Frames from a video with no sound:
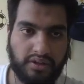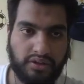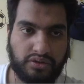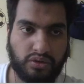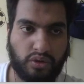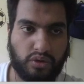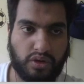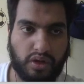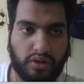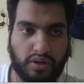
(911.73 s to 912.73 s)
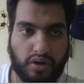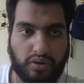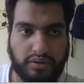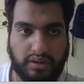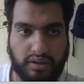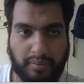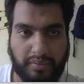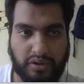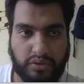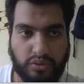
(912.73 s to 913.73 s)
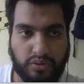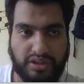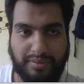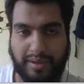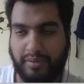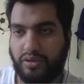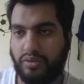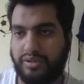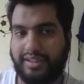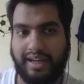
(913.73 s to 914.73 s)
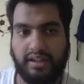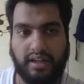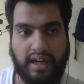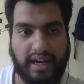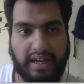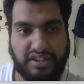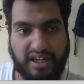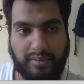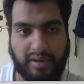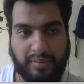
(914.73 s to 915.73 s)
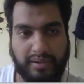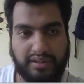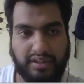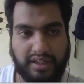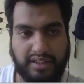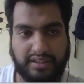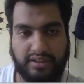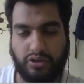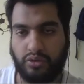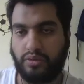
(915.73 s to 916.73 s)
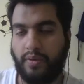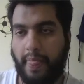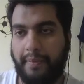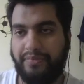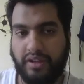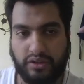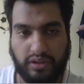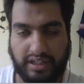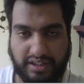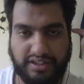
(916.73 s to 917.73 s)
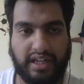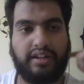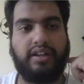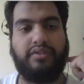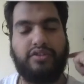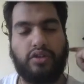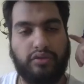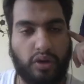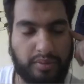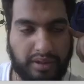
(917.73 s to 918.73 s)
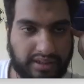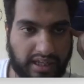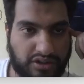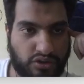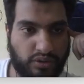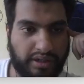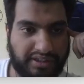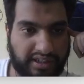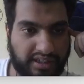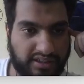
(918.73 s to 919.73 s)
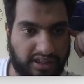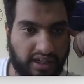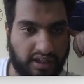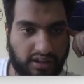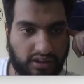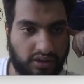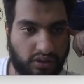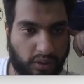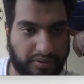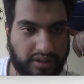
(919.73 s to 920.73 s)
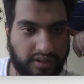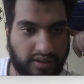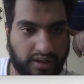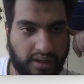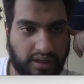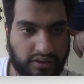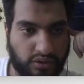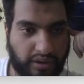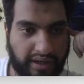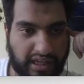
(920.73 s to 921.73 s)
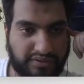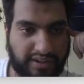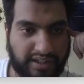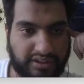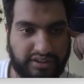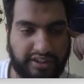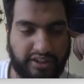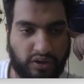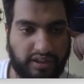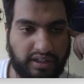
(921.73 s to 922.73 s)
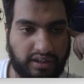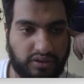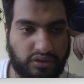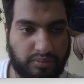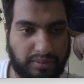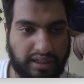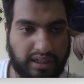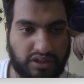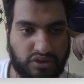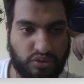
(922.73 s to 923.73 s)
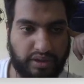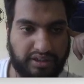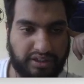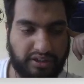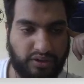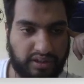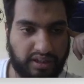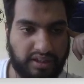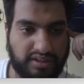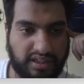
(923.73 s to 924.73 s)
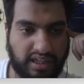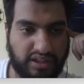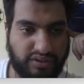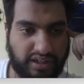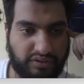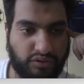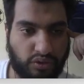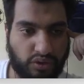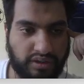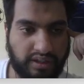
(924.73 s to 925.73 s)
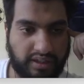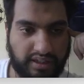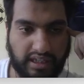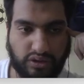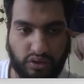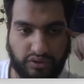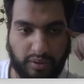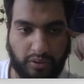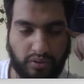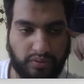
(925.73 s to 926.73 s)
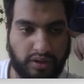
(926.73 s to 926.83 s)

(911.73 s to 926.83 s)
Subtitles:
So statement number 2 is correct and statement number 3 is true. So let's just check which of the options has 2 and 3 is the option. So A has 1 and 3 only, B has 2 and 3 only, C has 1 and 4 only, D has all of the above.